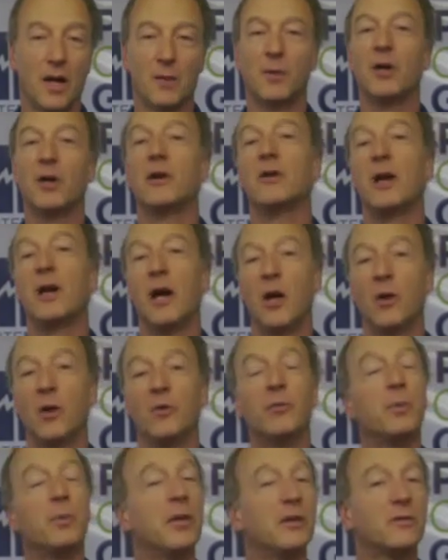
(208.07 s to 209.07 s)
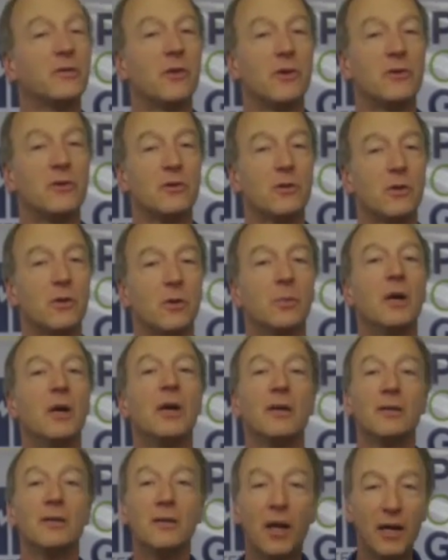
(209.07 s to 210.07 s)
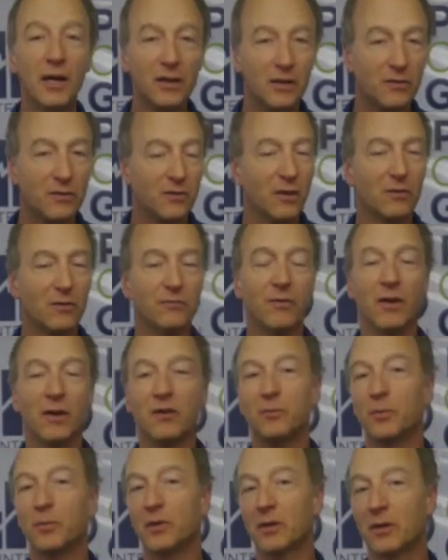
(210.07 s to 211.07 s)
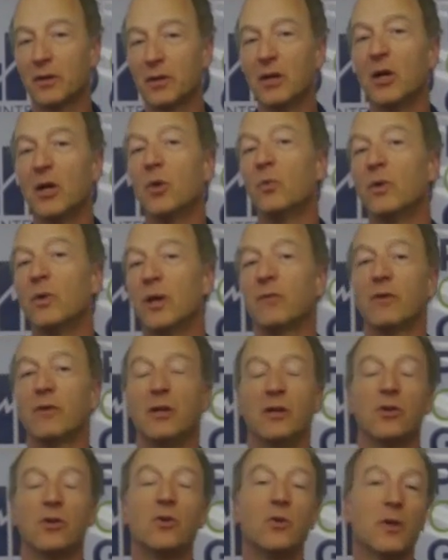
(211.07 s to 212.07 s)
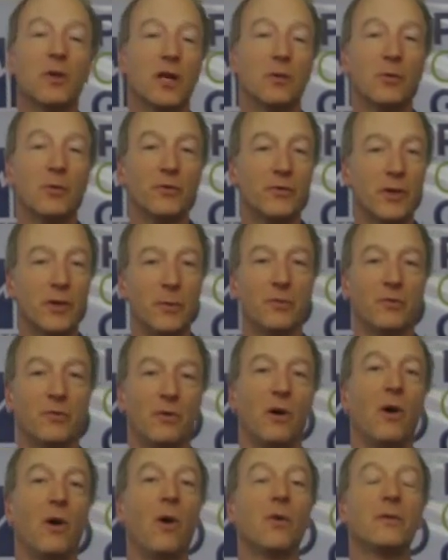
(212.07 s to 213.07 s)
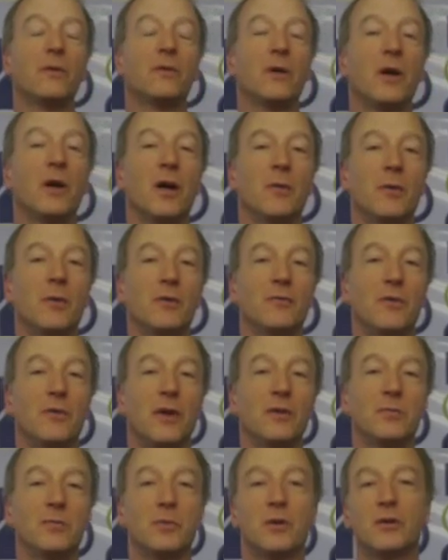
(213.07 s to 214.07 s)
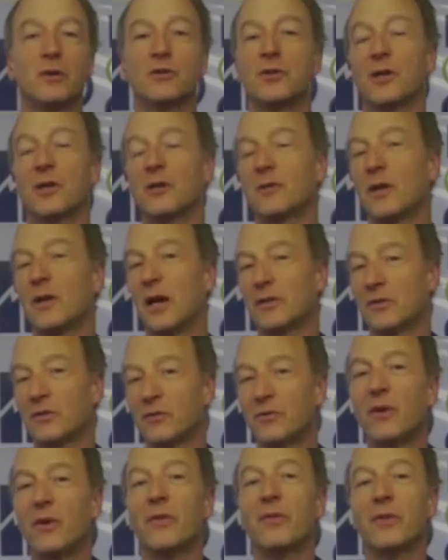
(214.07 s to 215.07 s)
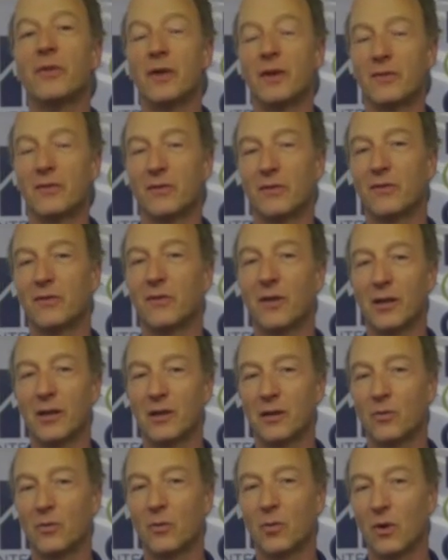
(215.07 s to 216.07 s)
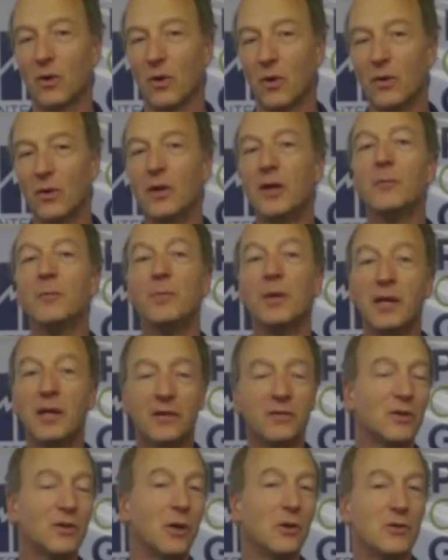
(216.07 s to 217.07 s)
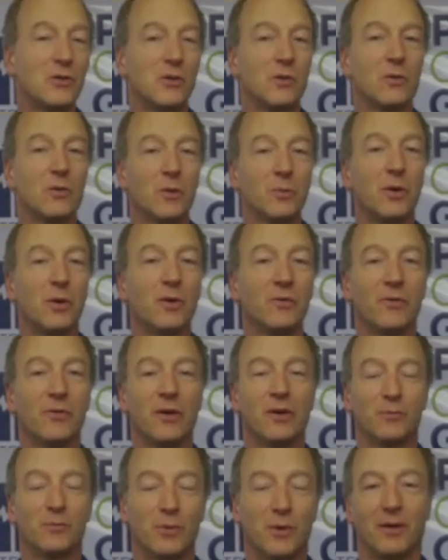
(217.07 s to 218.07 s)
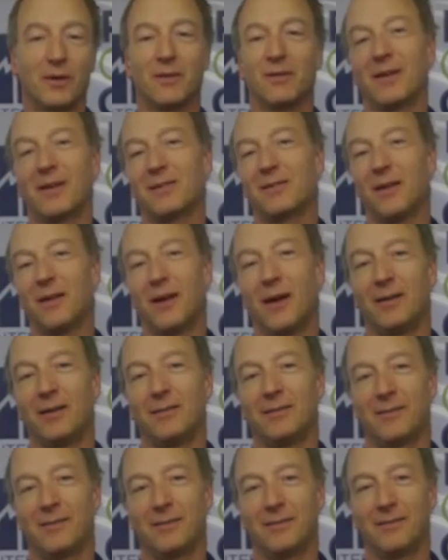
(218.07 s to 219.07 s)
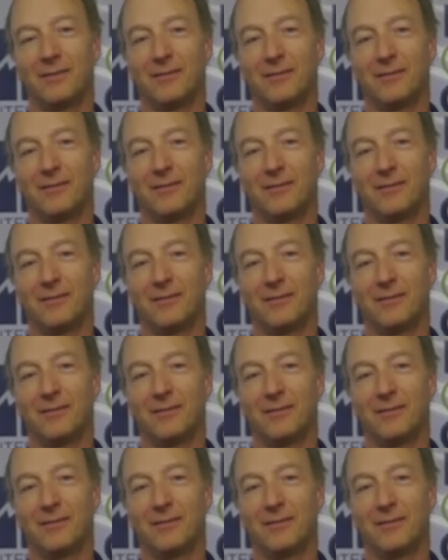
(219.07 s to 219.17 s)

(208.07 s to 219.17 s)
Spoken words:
I'm Hunter Allen with Peaks Coaching Group. Like us on Facebook. We have incredible tips all the time on Facebook. Share lots of fun things in the cycling world. Peaks Coaching Group on Facebook. Thanks a lot.